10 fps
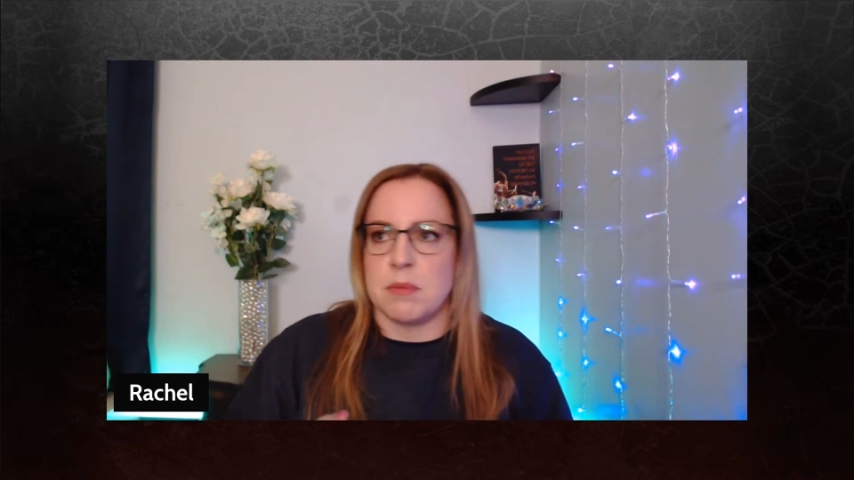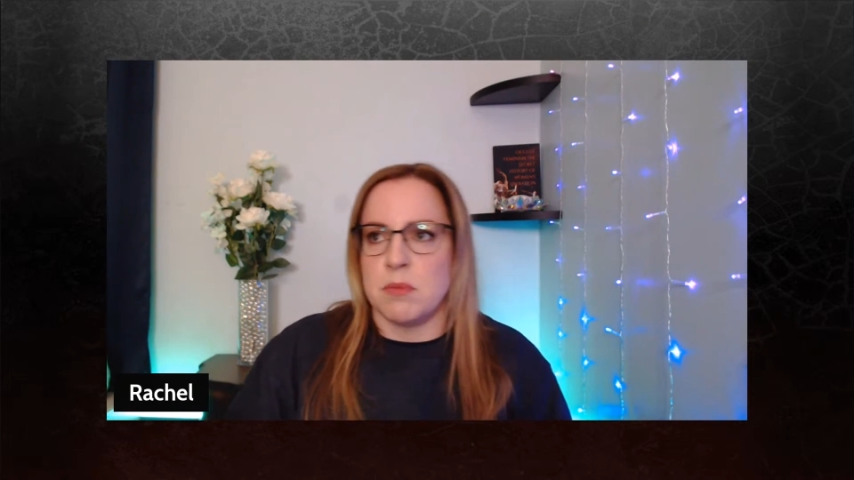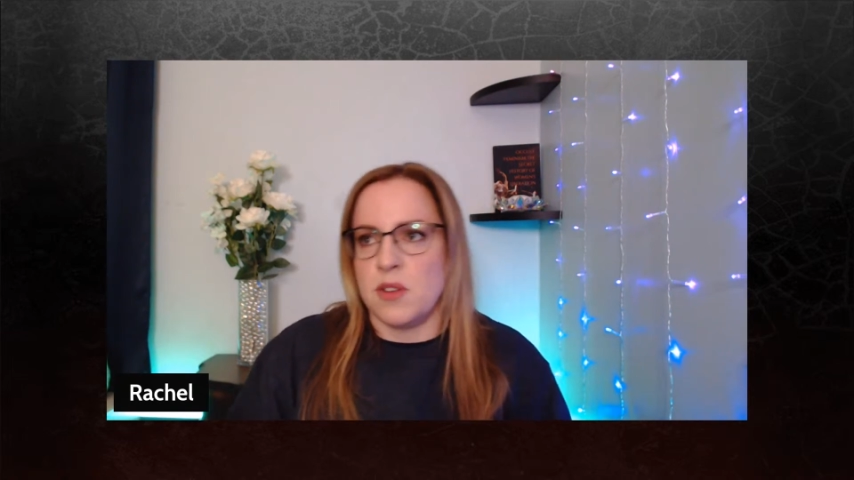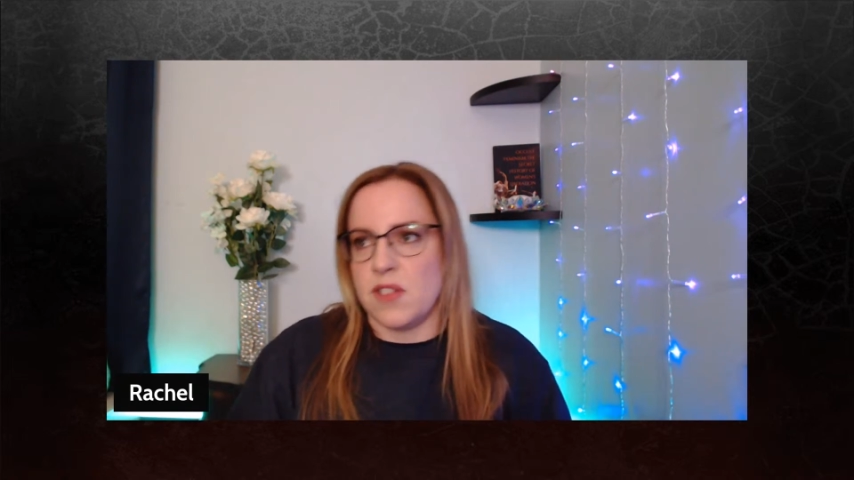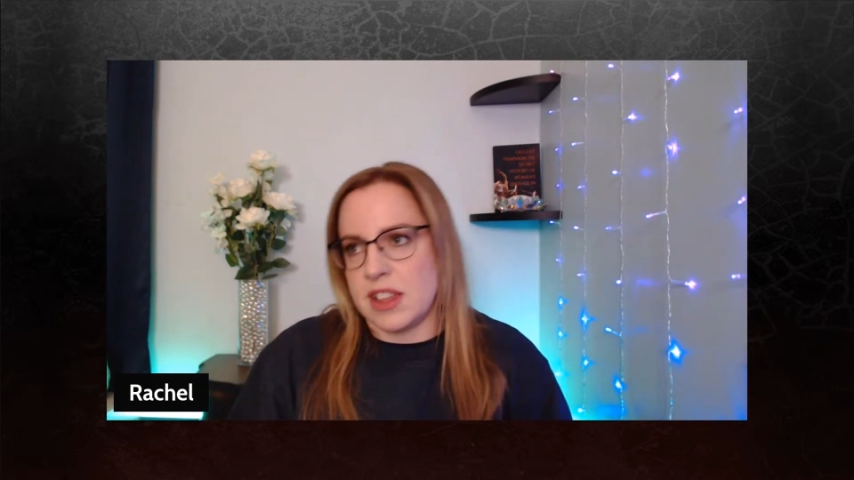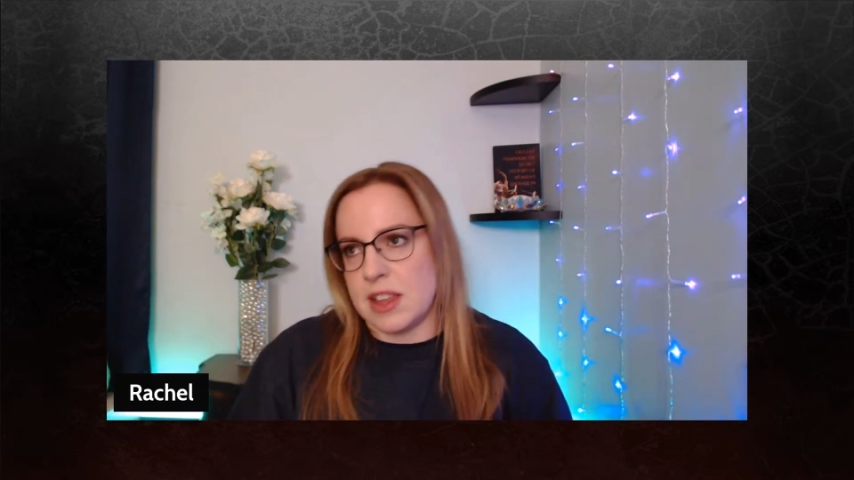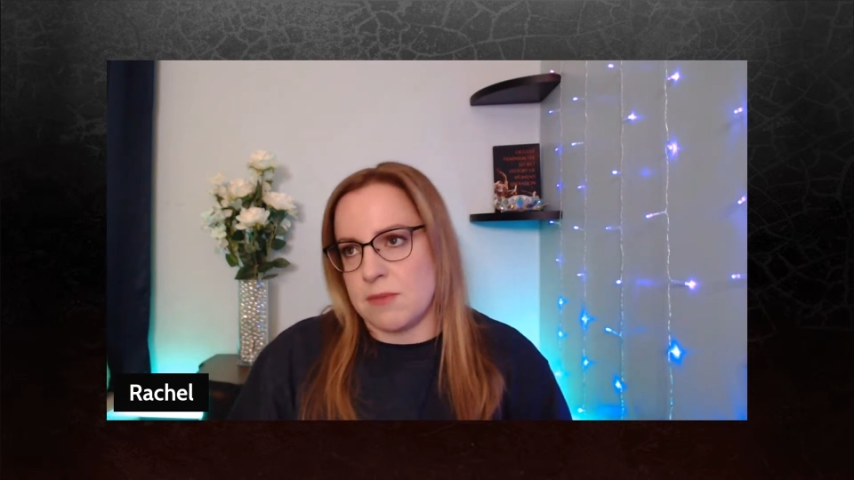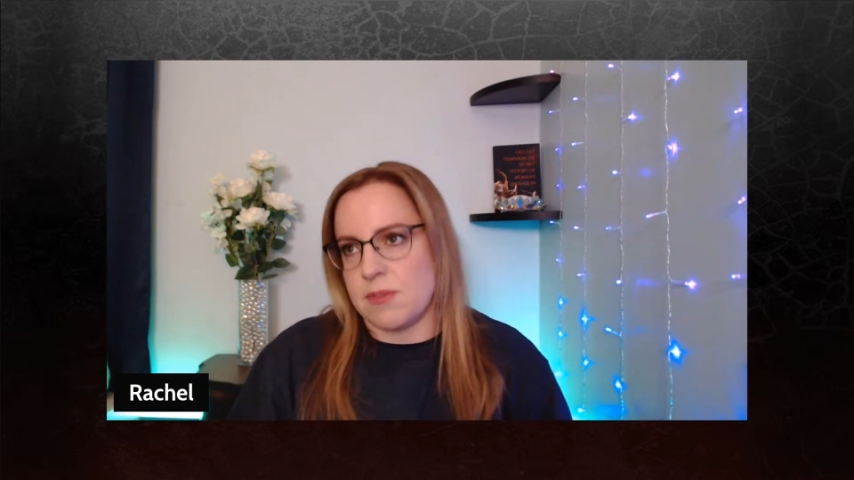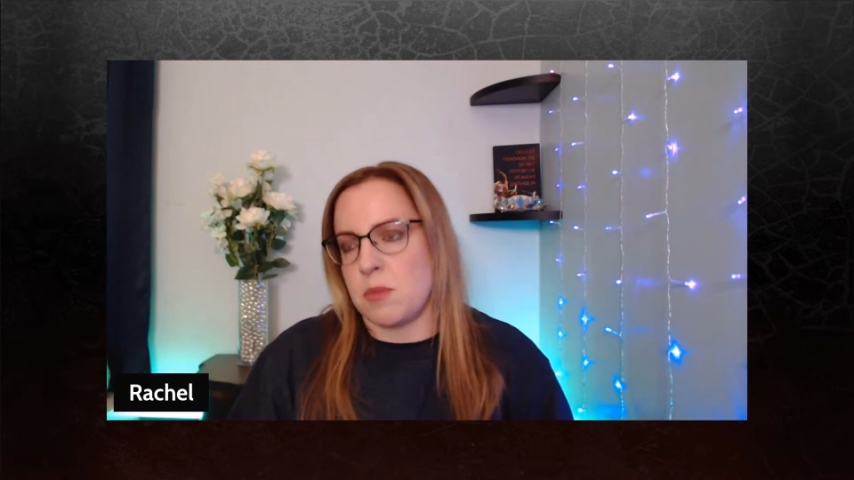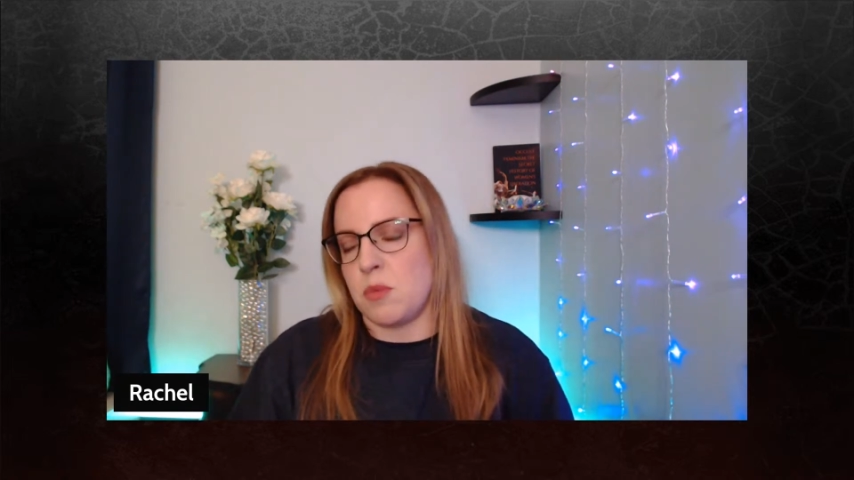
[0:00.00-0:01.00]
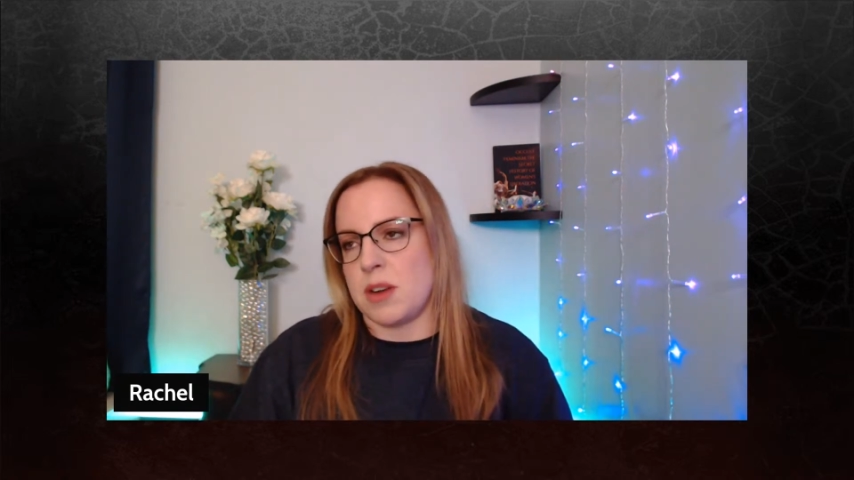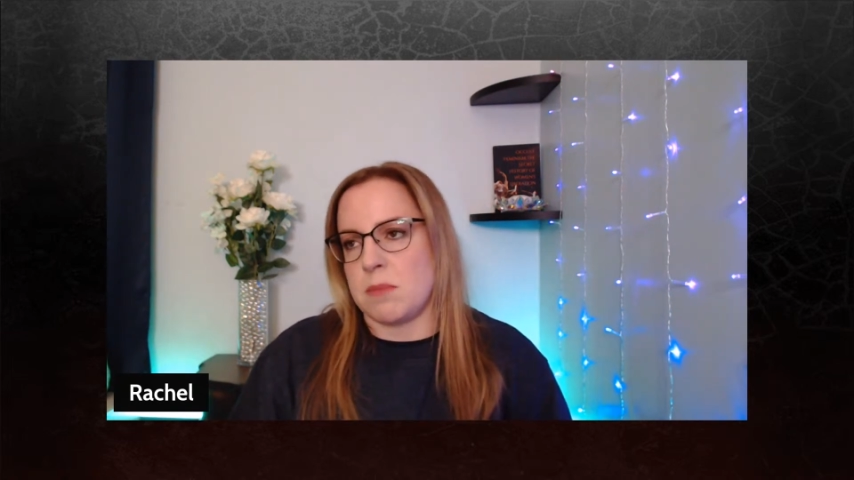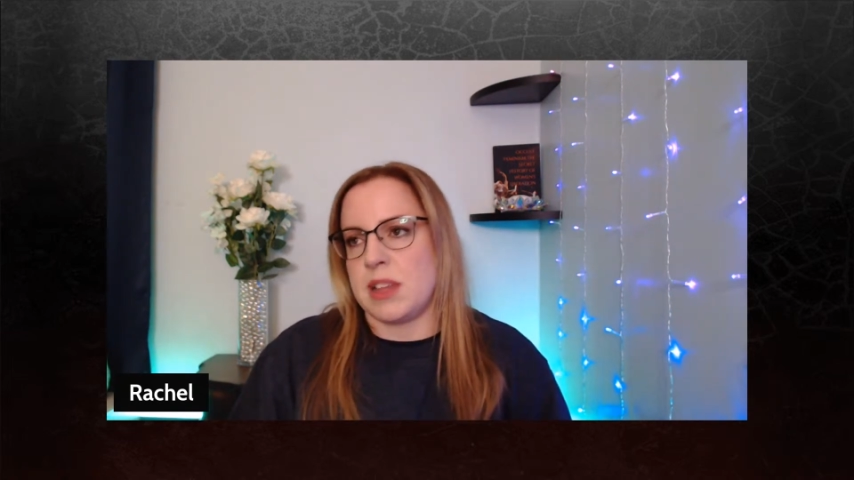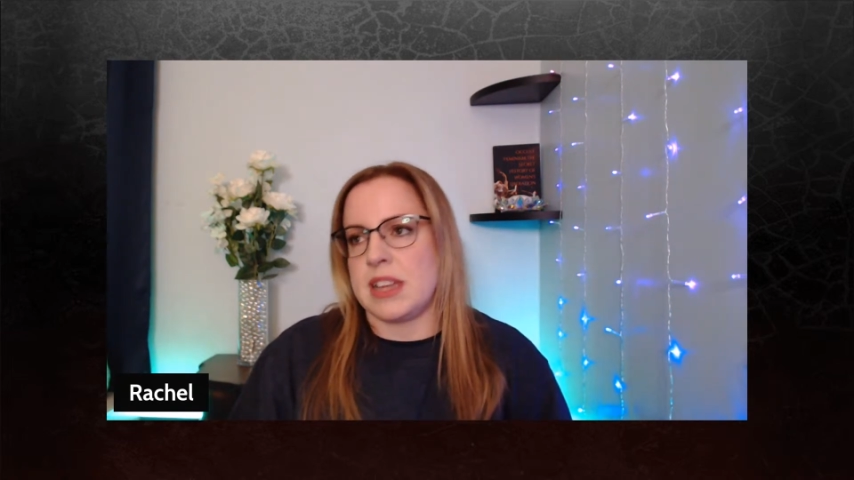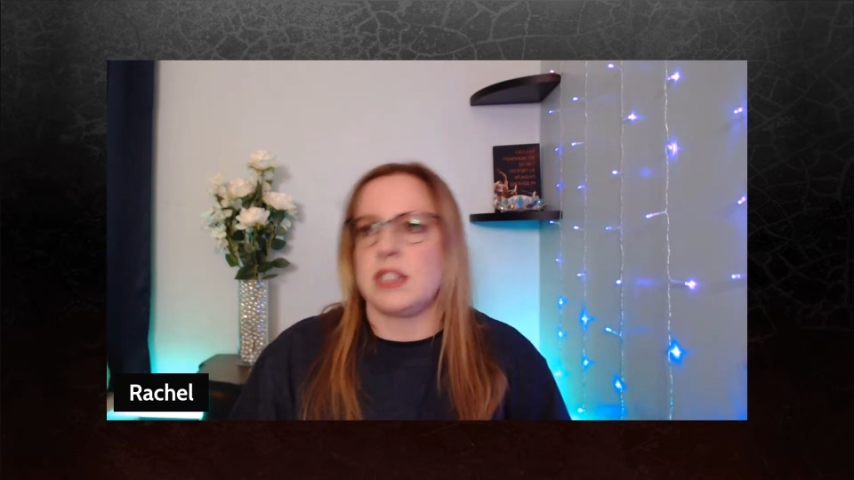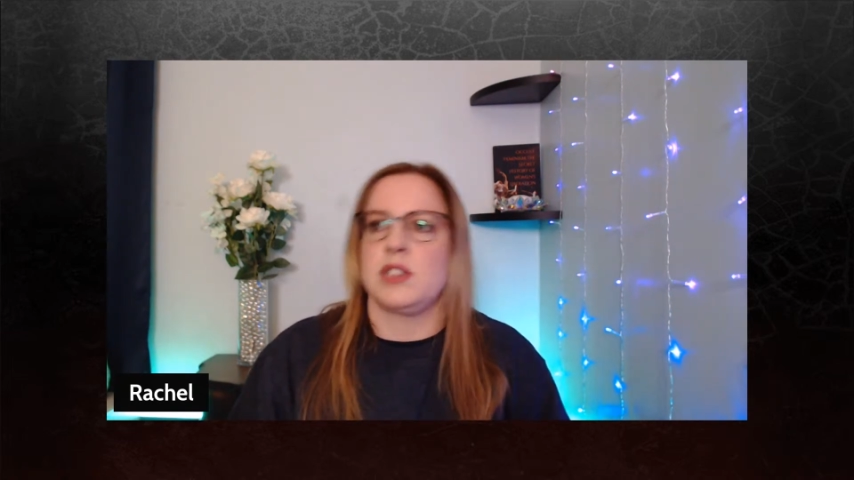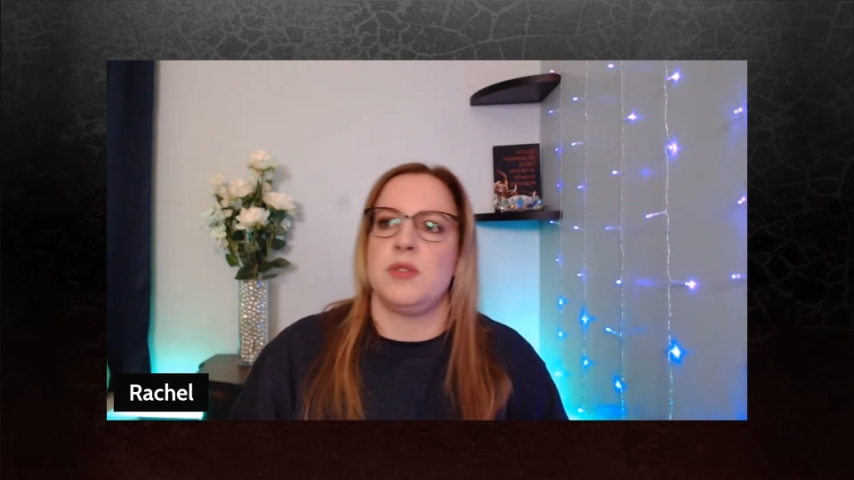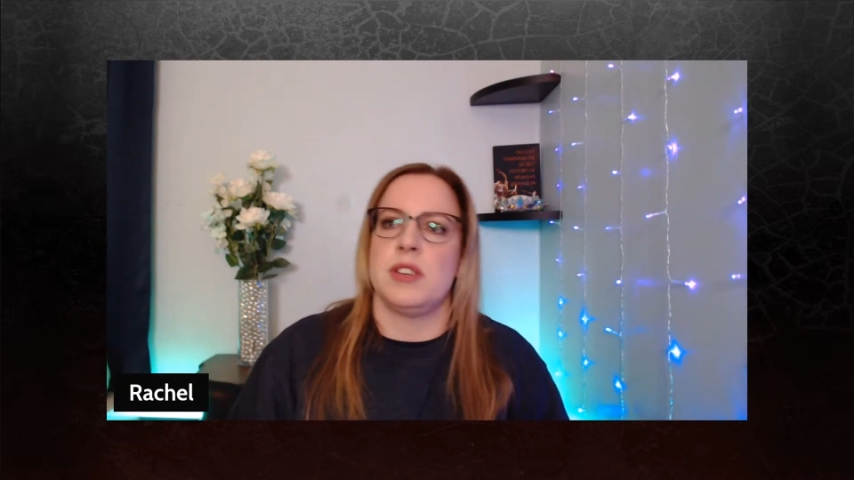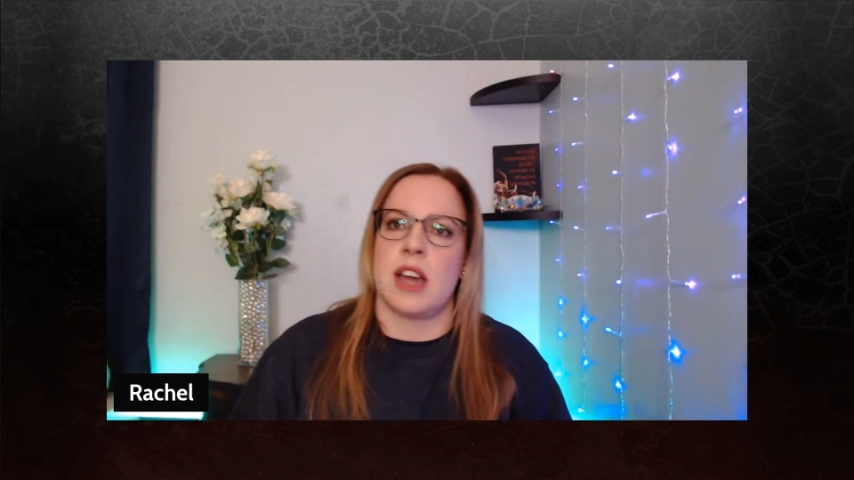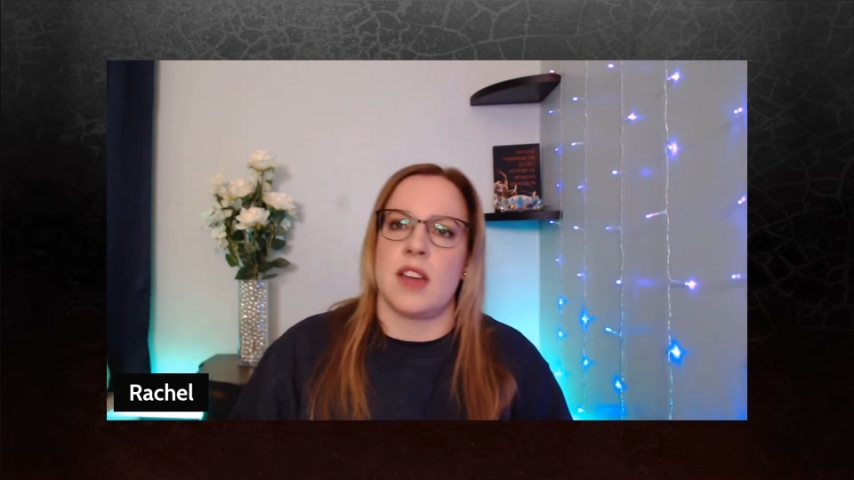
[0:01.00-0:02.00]
moving them from one place to
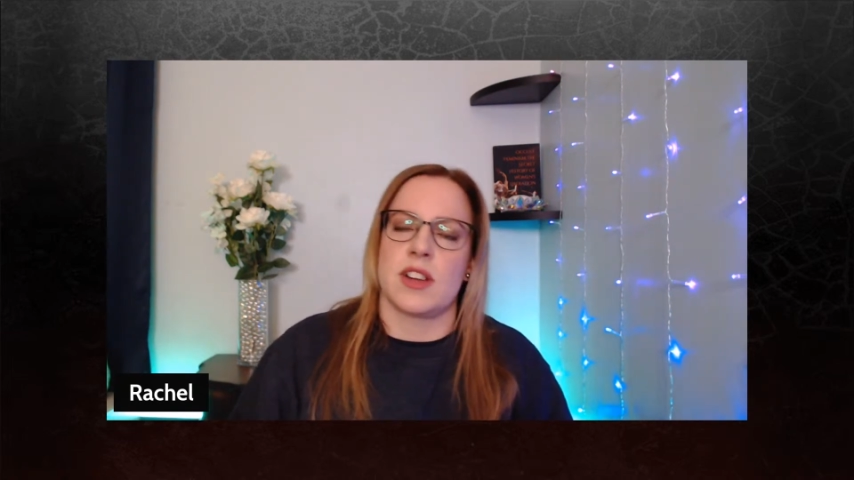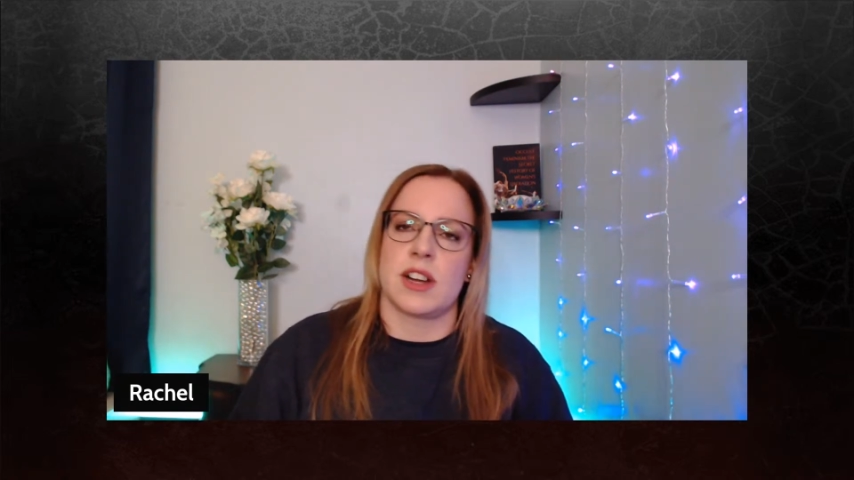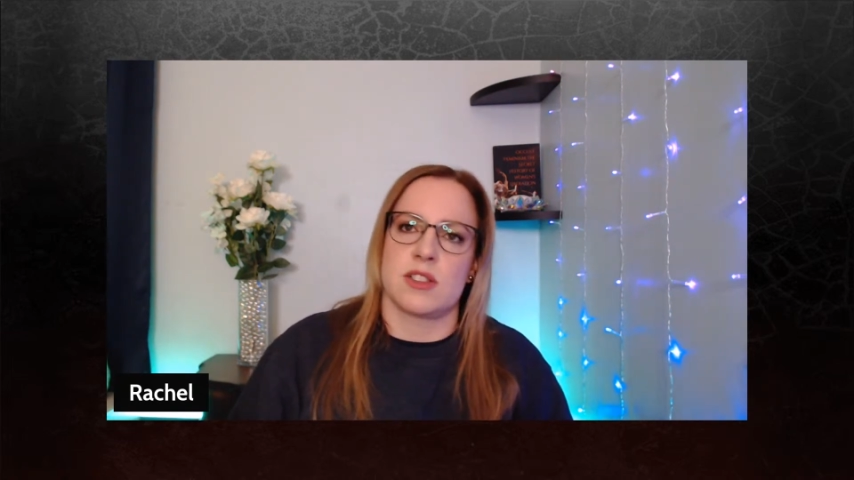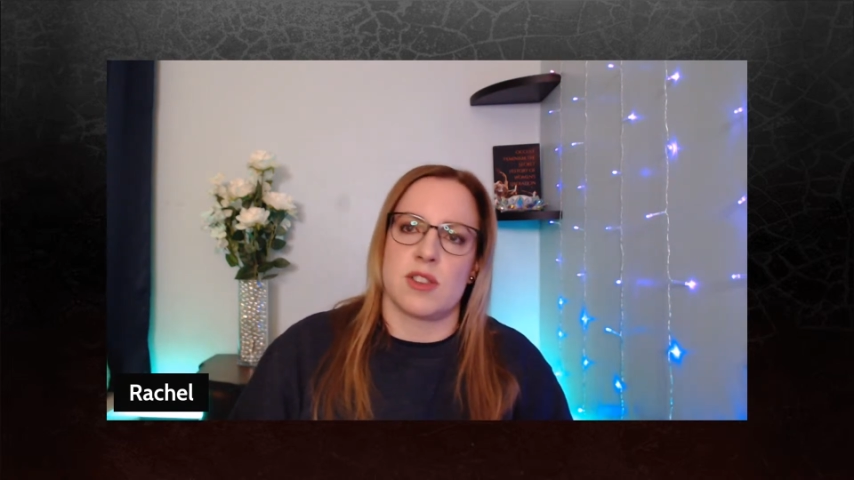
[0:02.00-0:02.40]
another,